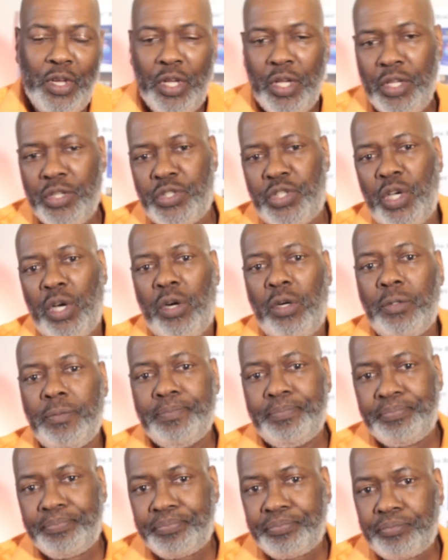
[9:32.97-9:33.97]
So
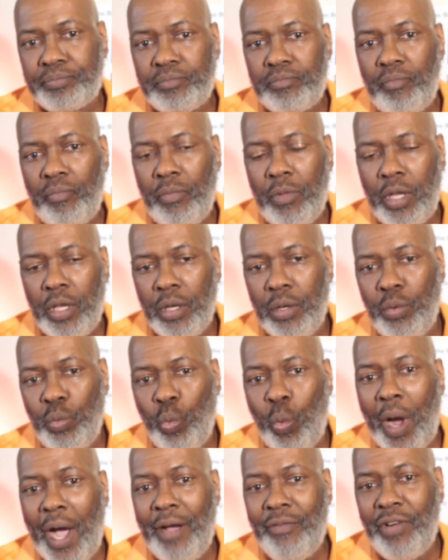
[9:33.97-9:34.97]

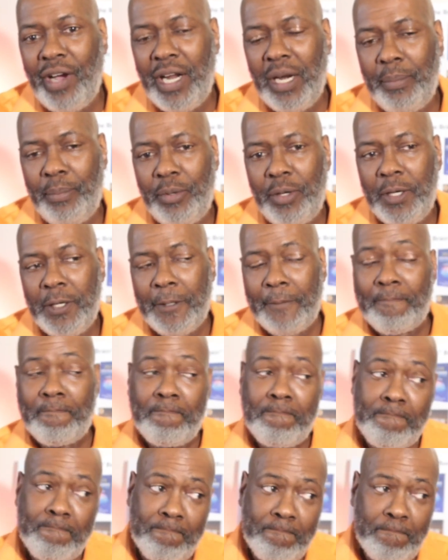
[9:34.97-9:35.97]
why write a book?
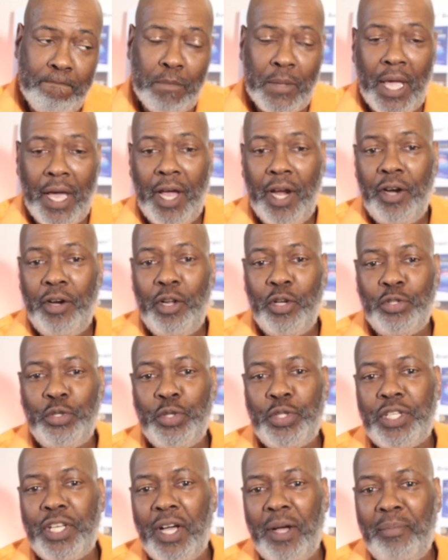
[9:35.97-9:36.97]
I don't know. You
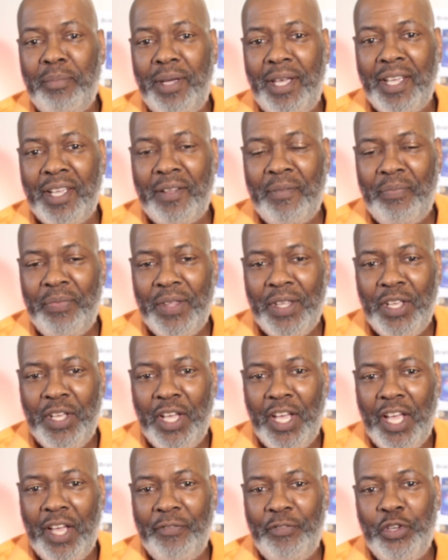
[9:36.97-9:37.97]
tell me.
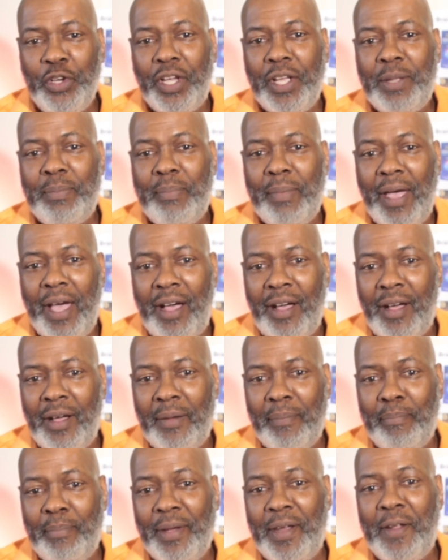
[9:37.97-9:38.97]
If you can
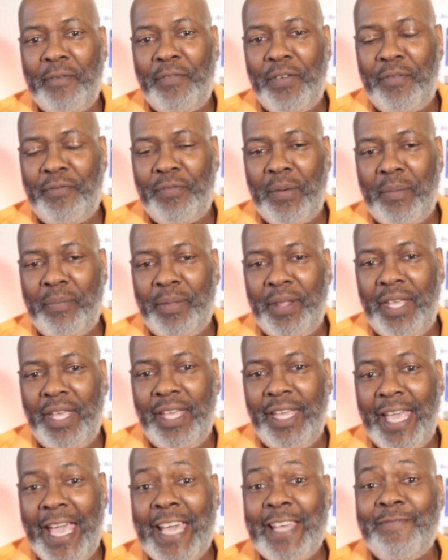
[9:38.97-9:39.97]
benefit from
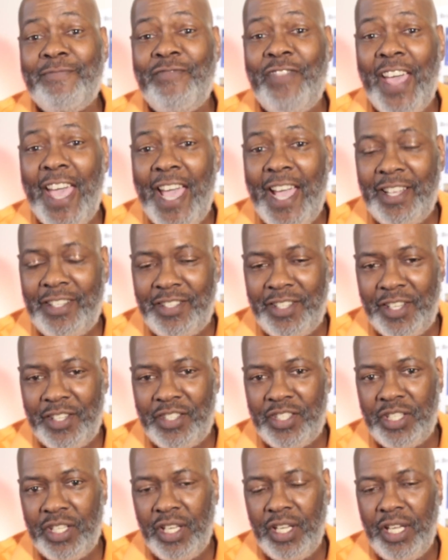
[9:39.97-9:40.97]
the
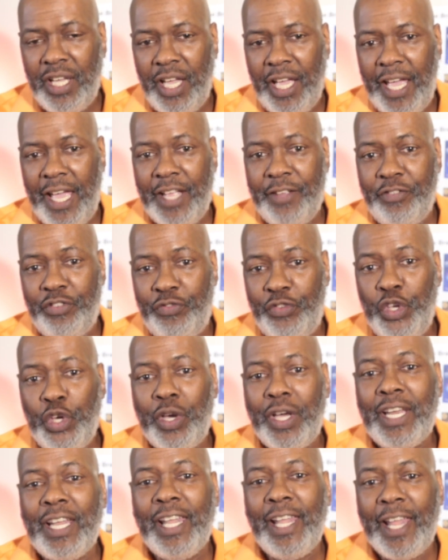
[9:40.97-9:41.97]
advantage and if you
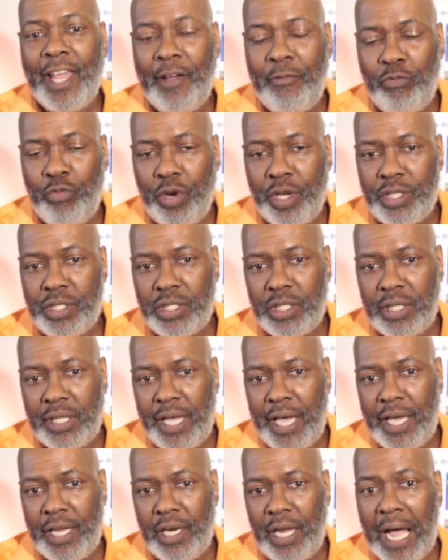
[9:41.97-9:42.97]
can leverage
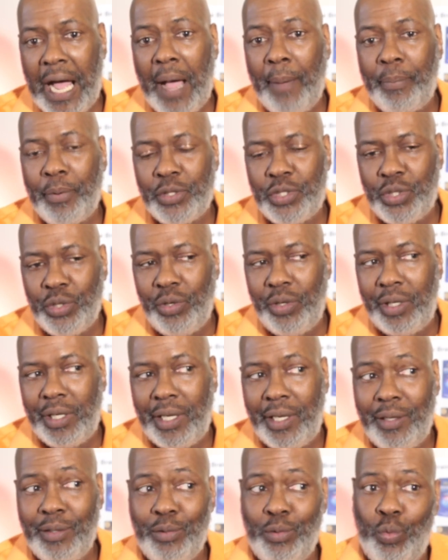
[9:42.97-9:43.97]
that
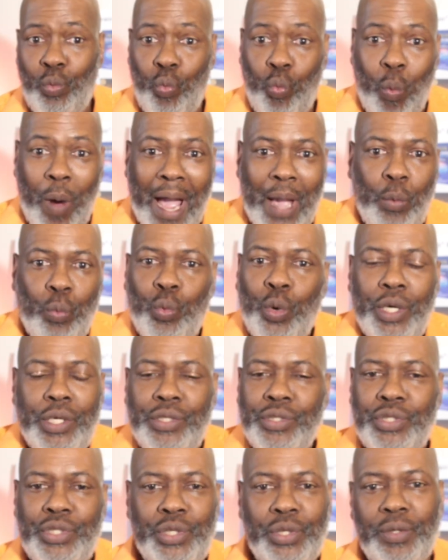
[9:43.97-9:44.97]
opportunity, why
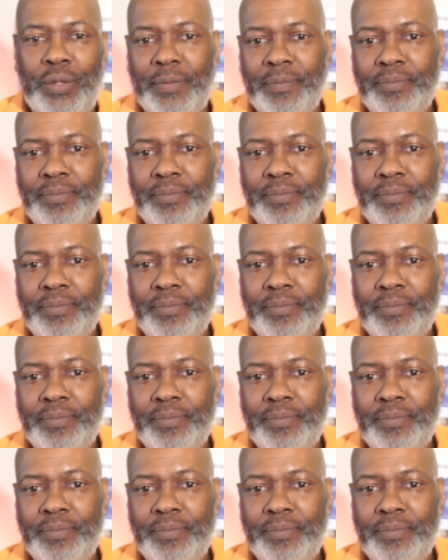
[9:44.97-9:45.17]
wouldn't you?